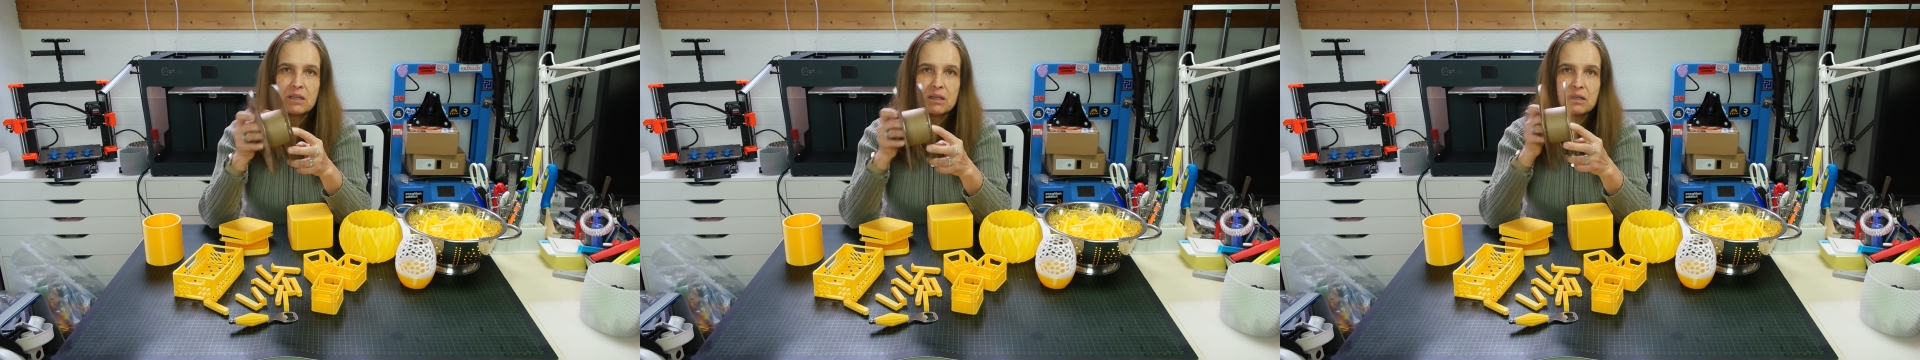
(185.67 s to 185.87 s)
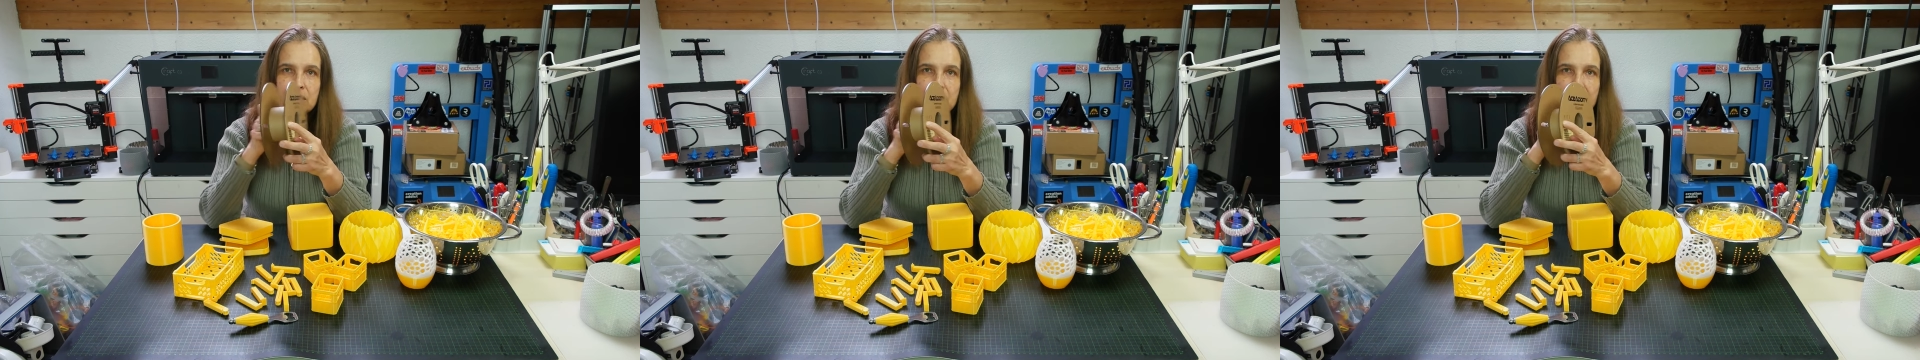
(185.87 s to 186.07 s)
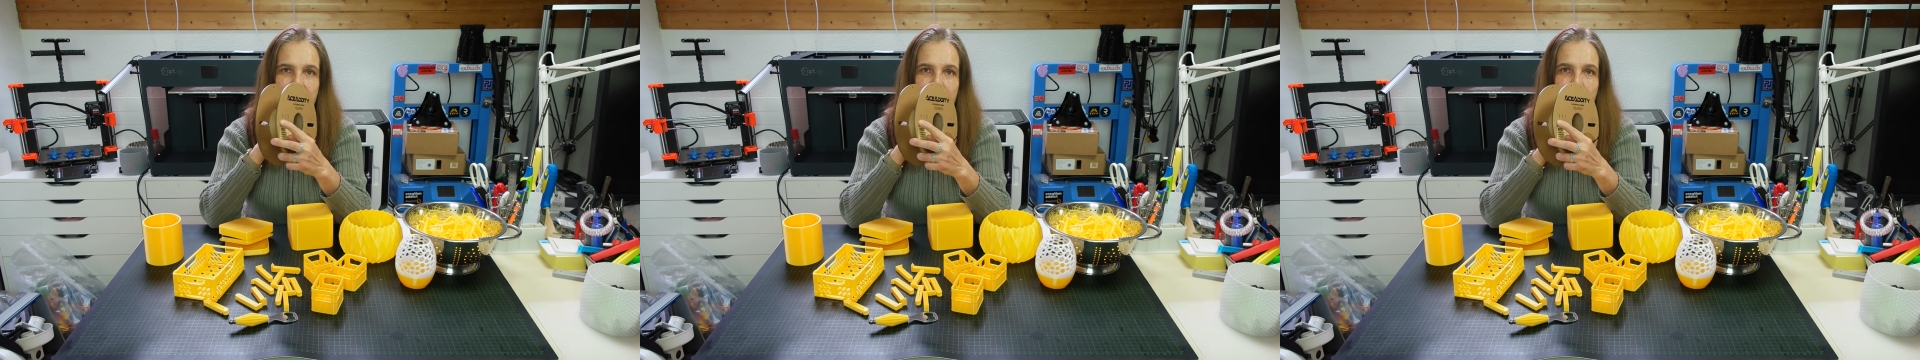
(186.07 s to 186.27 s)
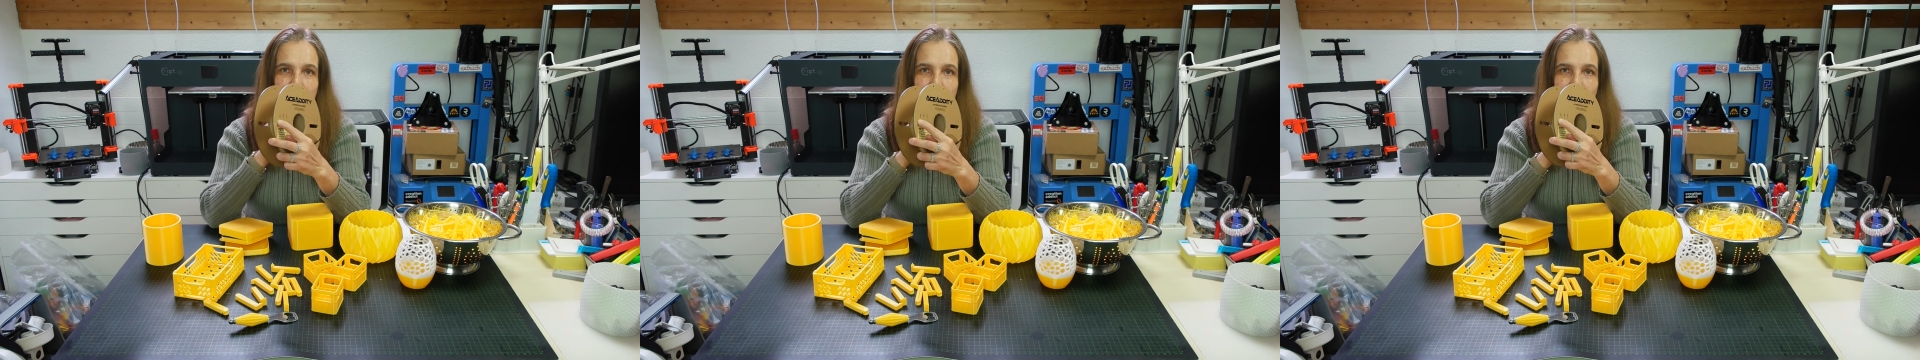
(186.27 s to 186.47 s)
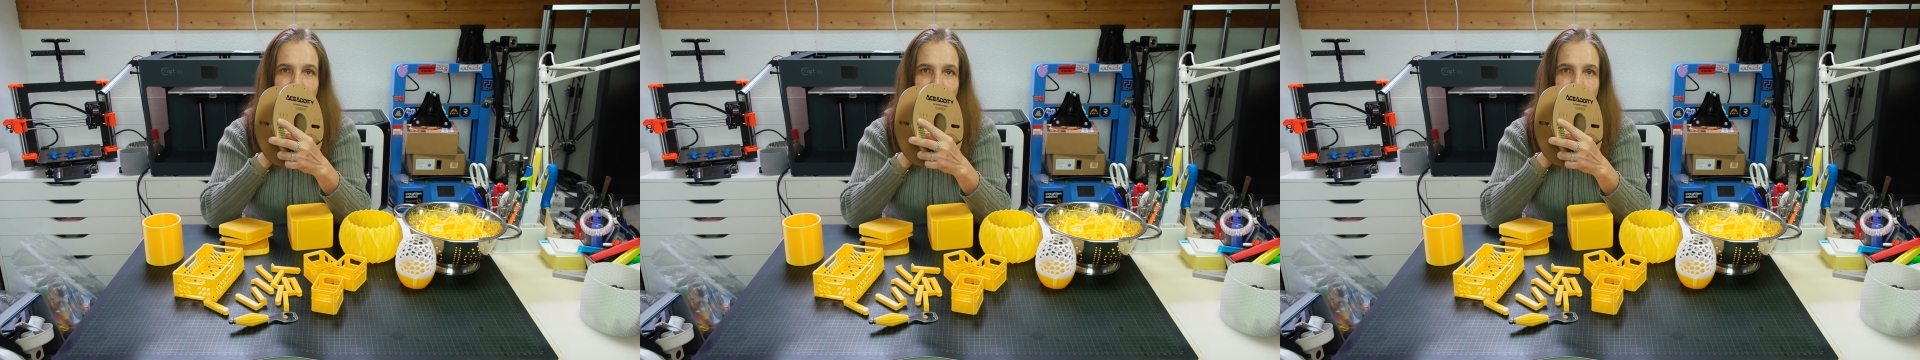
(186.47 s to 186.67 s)
it seemed
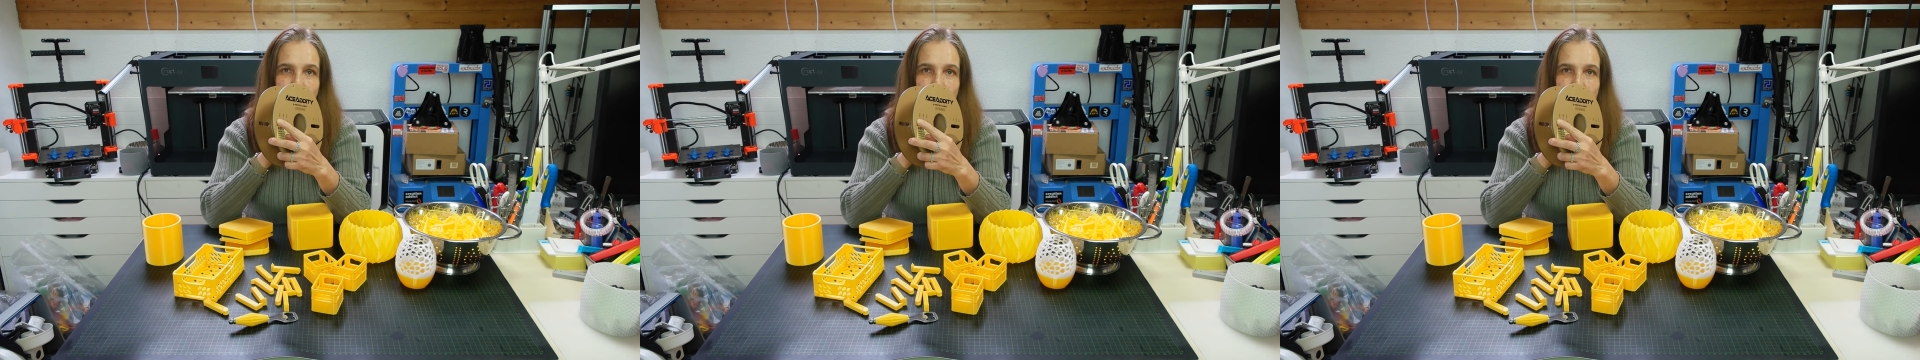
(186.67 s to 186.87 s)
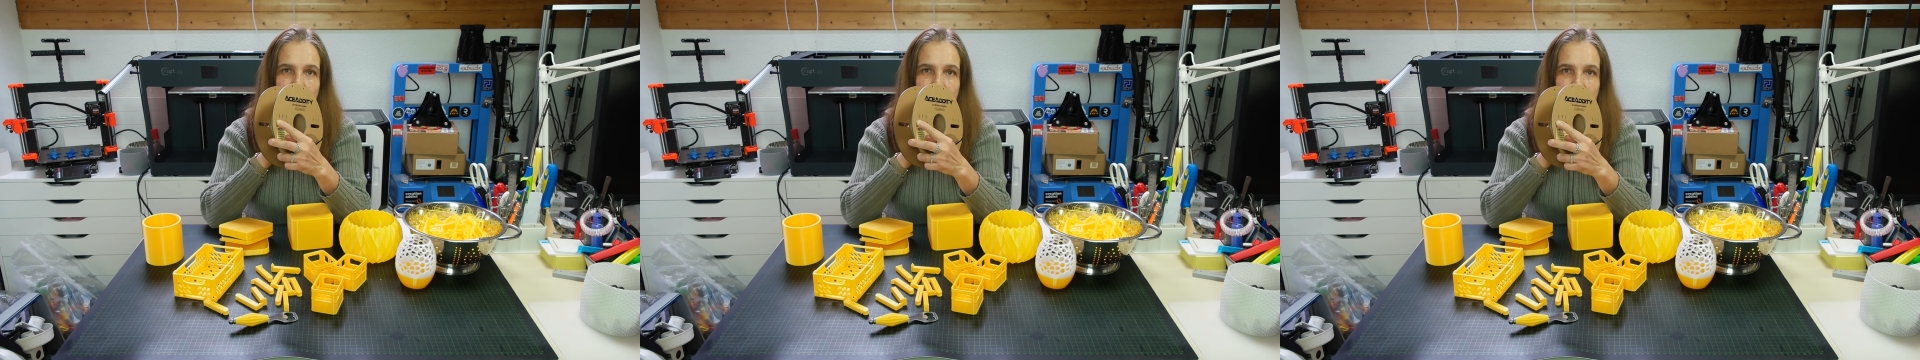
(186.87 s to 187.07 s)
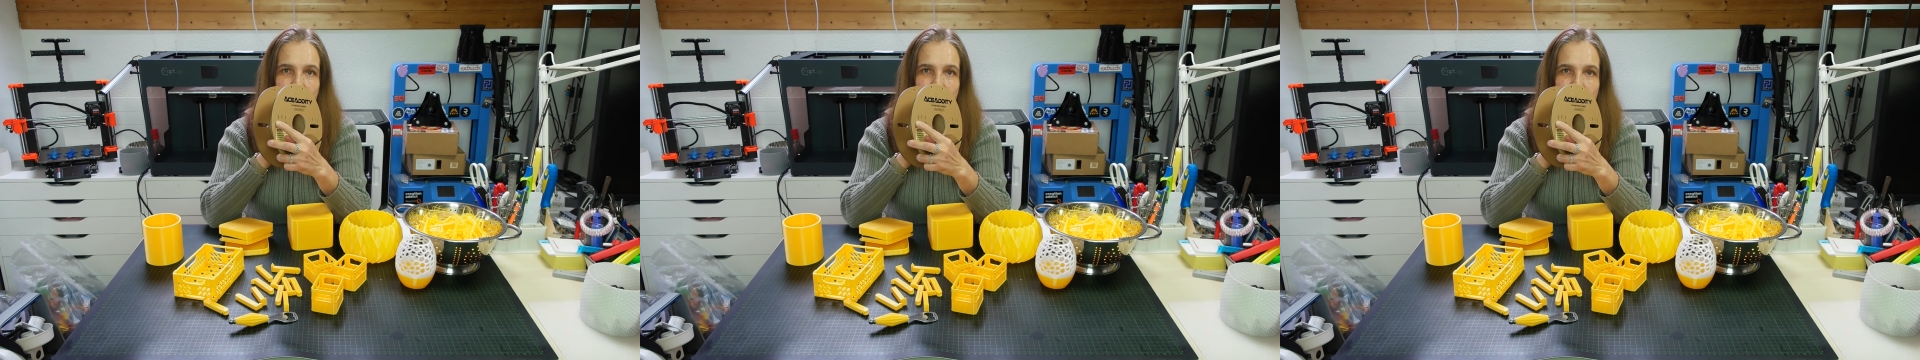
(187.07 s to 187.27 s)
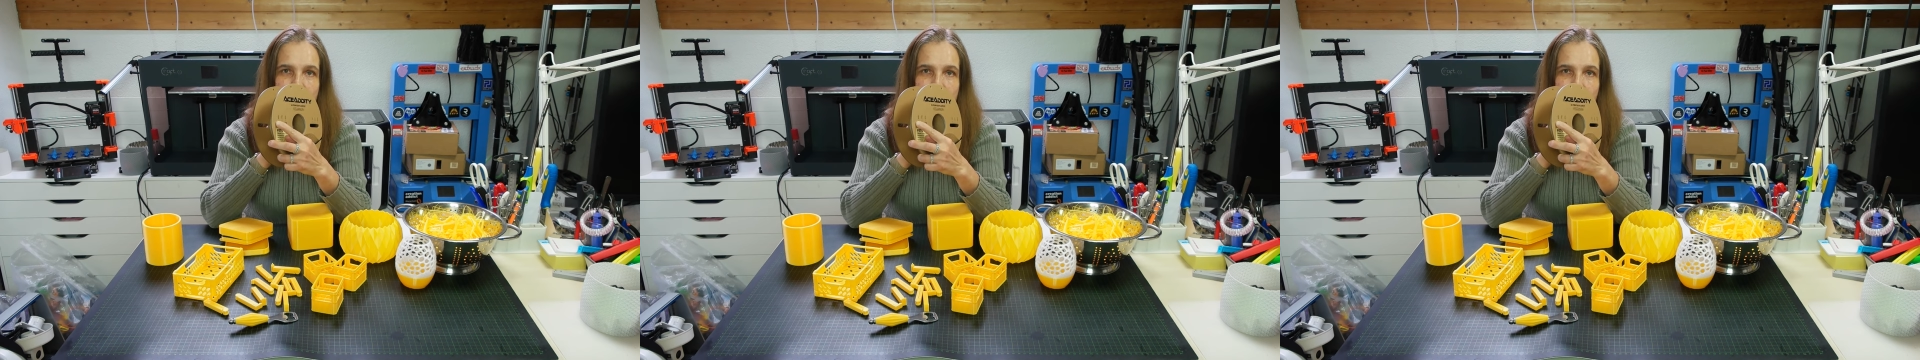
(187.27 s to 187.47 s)
to have only like